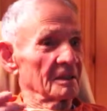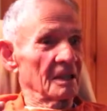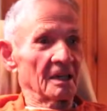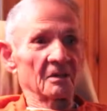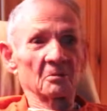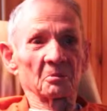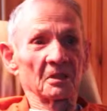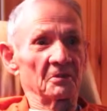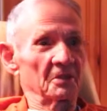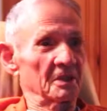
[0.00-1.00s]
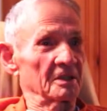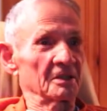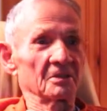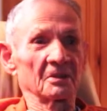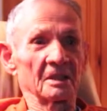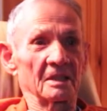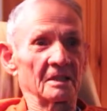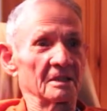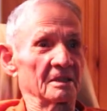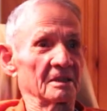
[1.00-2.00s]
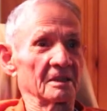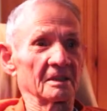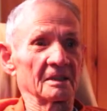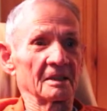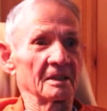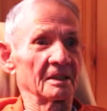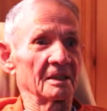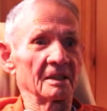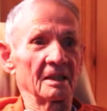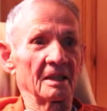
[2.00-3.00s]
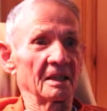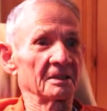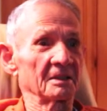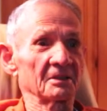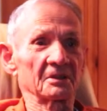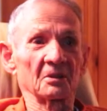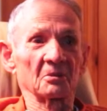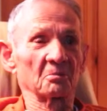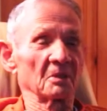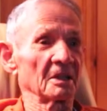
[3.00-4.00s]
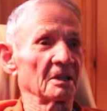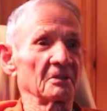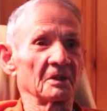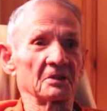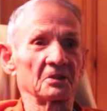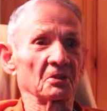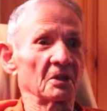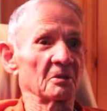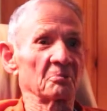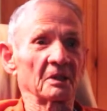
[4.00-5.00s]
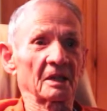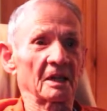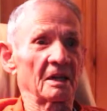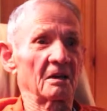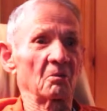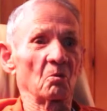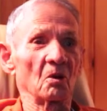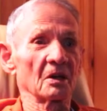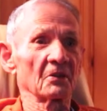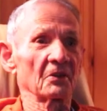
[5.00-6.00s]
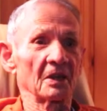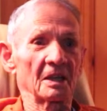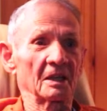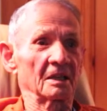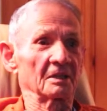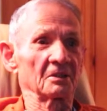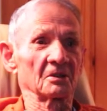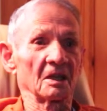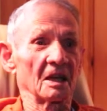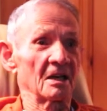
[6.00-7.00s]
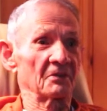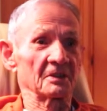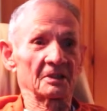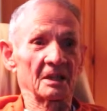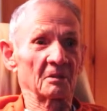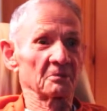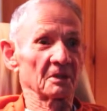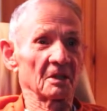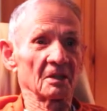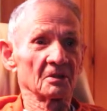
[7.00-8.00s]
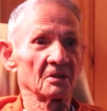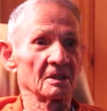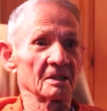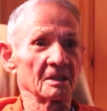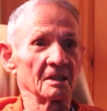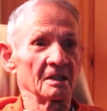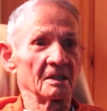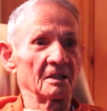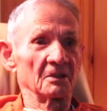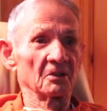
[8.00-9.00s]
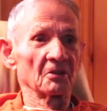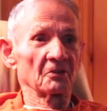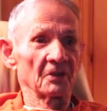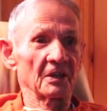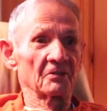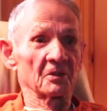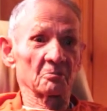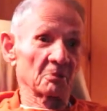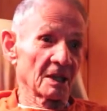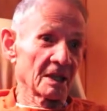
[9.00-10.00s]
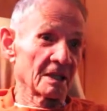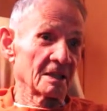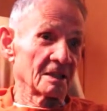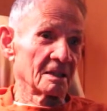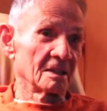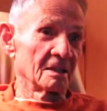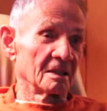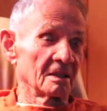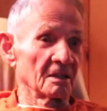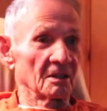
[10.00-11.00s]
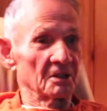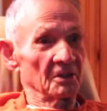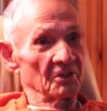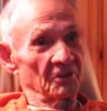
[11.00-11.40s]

I don't believe you can do that. It's a good answer. I just don't believe that you can pick out one thing in your life that's absolutely your favorite play or your